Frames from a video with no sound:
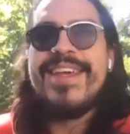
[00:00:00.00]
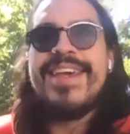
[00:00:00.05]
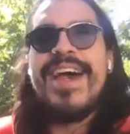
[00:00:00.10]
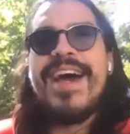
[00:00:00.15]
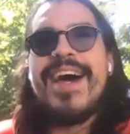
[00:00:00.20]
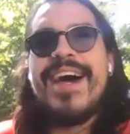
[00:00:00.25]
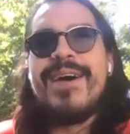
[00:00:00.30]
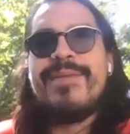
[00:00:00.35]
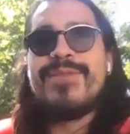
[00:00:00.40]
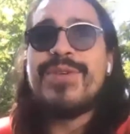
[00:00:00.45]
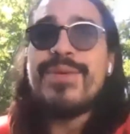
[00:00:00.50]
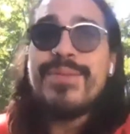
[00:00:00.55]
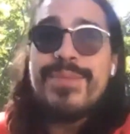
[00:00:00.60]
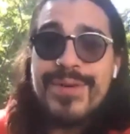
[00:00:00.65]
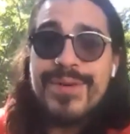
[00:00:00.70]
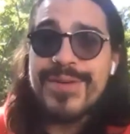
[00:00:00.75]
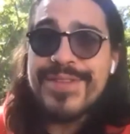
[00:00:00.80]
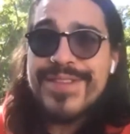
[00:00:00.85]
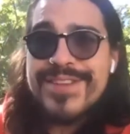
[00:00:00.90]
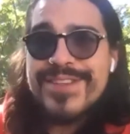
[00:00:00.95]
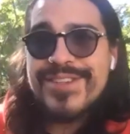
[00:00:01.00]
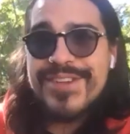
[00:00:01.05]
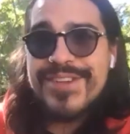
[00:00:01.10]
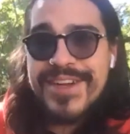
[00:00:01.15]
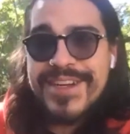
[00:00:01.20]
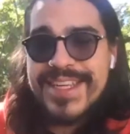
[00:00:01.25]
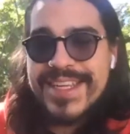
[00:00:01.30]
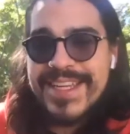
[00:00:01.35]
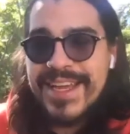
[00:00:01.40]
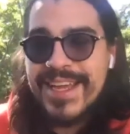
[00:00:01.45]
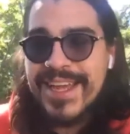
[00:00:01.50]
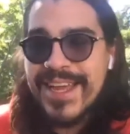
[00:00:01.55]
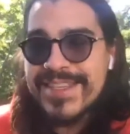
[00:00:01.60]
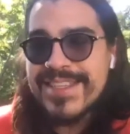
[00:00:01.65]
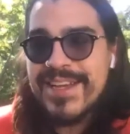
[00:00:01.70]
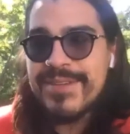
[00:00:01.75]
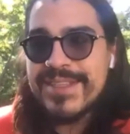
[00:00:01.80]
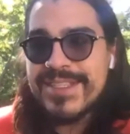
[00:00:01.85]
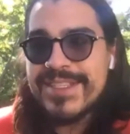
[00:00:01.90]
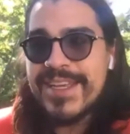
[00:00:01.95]
to birth Jonny, I guess
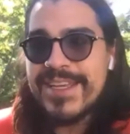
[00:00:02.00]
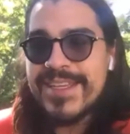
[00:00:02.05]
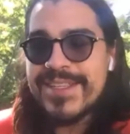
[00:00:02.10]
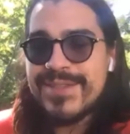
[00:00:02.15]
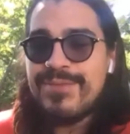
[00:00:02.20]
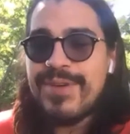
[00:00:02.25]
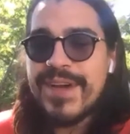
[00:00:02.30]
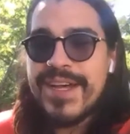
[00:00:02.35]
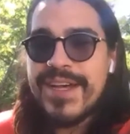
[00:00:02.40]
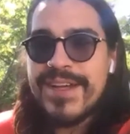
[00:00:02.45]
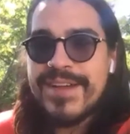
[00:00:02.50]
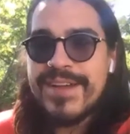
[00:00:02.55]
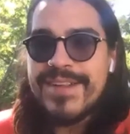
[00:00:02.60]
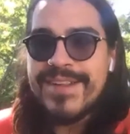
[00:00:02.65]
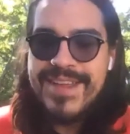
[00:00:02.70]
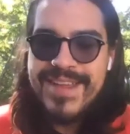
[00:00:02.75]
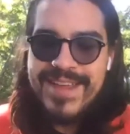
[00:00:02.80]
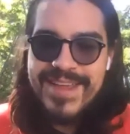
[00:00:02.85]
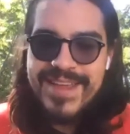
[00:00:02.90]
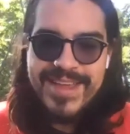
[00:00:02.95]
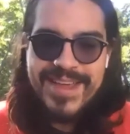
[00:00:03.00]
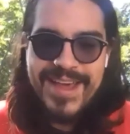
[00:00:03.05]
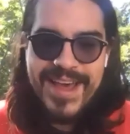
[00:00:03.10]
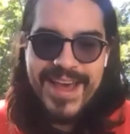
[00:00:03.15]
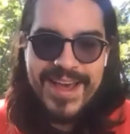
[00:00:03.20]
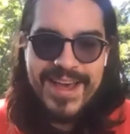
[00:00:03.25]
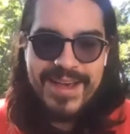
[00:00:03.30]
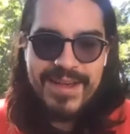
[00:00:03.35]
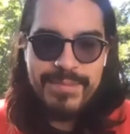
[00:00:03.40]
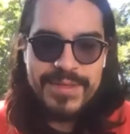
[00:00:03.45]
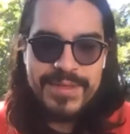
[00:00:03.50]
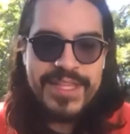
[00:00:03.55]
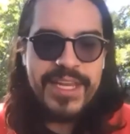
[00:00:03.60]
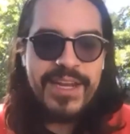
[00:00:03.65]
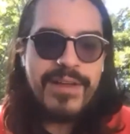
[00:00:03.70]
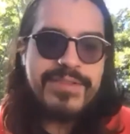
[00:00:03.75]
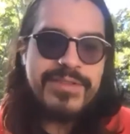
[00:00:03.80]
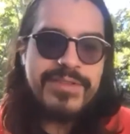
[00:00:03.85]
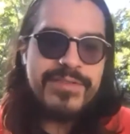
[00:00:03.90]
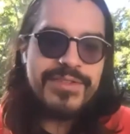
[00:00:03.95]
I would say as well. But then
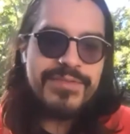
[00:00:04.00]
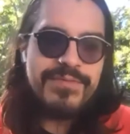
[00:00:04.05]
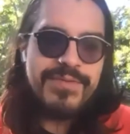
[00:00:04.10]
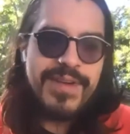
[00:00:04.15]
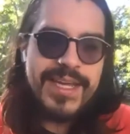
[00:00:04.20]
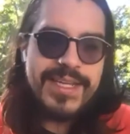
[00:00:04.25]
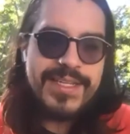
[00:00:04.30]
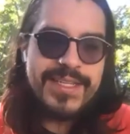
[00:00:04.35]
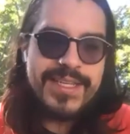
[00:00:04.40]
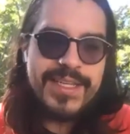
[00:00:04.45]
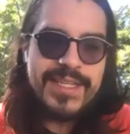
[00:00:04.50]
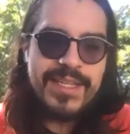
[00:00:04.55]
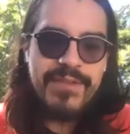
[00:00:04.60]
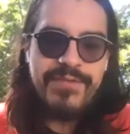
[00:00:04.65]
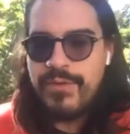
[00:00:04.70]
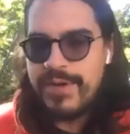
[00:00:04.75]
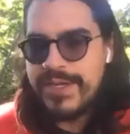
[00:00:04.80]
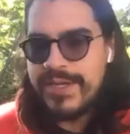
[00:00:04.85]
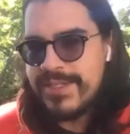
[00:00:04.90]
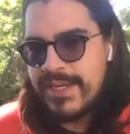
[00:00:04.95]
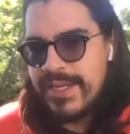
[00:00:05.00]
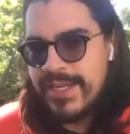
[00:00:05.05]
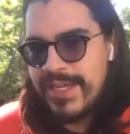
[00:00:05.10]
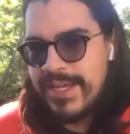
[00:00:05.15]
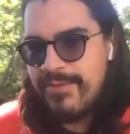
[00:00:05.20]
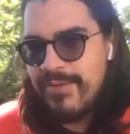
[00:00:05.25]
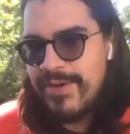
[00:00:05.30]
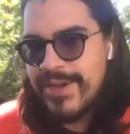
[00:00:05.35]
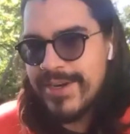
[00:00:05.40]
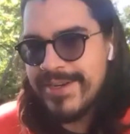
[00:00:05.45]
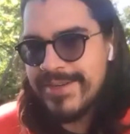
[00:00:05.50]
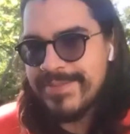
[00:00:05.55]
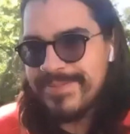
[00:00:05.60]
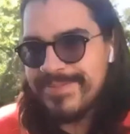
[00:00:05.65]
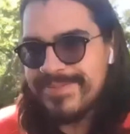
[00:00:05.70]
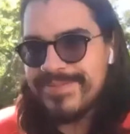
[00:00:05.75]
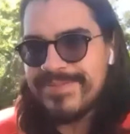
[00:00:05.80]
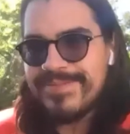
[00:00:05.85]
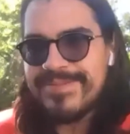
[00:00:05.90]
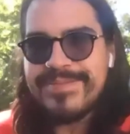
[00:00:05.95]
also to write in the voice that he wanted.
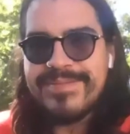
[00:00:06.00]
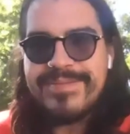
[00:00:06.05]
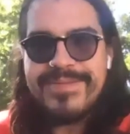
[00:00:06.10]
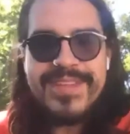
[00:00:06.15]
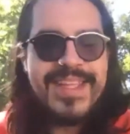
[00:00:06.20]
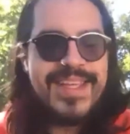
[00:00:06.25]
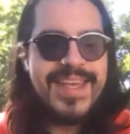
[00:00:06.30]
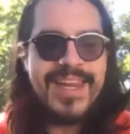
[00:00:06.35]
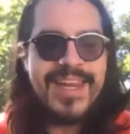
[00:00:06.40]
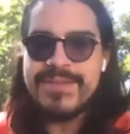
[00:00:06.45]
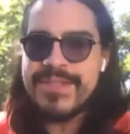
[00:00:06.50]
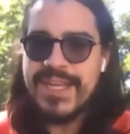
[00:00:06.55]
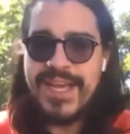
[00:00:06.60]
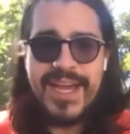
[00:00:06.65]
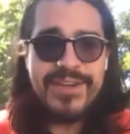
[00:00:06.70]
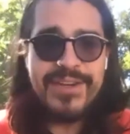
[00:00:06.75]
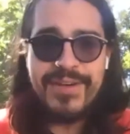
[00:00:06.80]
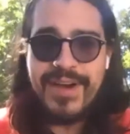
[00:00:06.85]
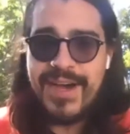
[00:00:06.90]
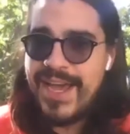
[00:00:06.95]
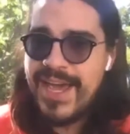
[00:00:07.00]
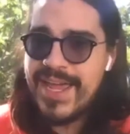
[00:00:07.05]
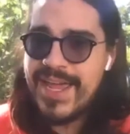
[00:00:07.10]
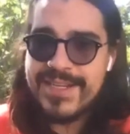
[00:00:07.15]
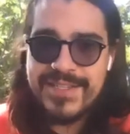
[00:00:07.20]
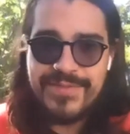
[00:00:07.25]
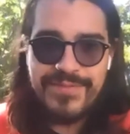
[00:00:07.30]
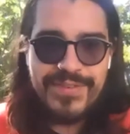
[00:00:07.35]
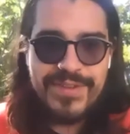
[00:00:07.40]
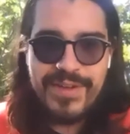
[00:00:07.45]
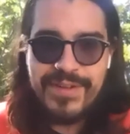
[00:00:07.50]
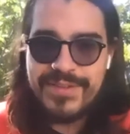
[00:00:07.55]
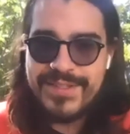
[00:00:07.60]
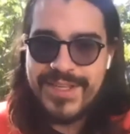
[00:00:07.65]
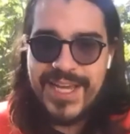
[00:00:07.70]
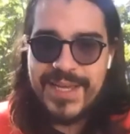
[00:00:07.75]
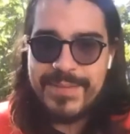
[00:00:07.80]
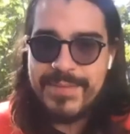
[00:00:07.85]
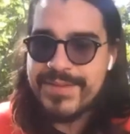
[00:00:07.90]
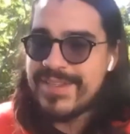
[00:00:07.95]
And I was like, I know I had a difficult
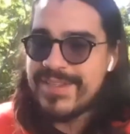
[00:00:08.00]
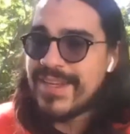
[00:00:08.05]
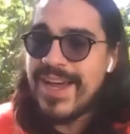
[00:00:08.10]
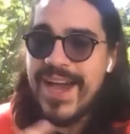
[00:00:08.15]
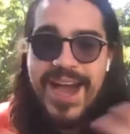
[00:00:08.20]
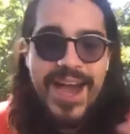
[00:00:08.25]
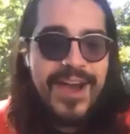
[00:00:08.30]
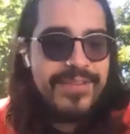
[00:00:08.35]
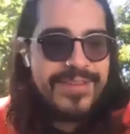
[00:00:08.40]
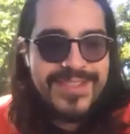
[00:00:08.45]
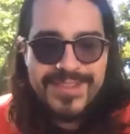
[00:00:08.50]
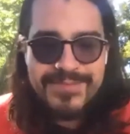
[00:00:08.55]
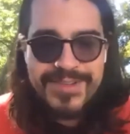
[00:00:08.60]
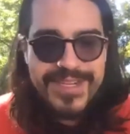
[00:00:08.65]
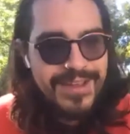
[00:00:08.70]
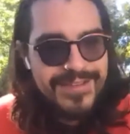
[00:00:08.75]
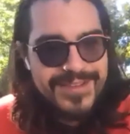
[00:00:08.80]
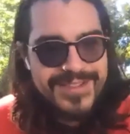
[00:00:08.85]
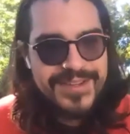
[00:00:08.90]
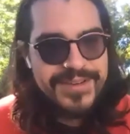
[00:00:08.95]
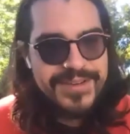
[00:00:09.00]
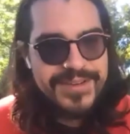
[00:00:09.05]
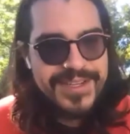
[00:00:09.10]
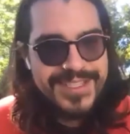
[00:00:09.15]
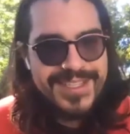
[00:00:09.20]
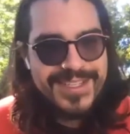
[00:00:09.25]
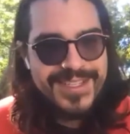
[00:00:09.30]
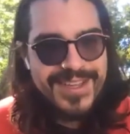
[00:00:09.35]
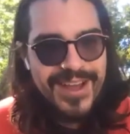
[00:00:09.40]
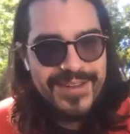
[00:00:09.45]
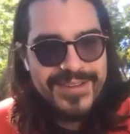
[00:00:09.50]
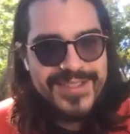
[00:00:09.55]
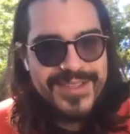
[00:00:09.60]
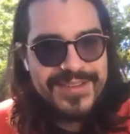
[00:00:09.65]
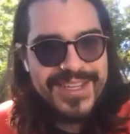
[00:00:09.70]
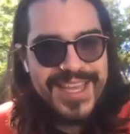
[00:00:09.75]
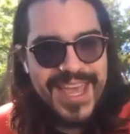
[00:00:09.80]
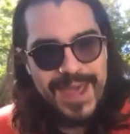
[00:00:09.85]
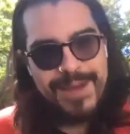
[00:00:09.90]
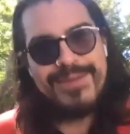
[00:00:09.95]
time. I was like, how is someone else going to also
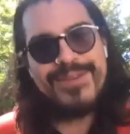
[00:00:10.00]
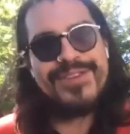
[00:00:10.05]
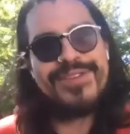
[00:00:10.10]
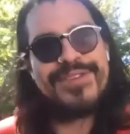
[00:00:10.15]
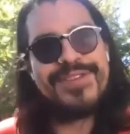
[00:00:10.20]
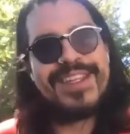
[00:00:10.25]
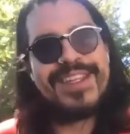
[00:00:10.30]
capture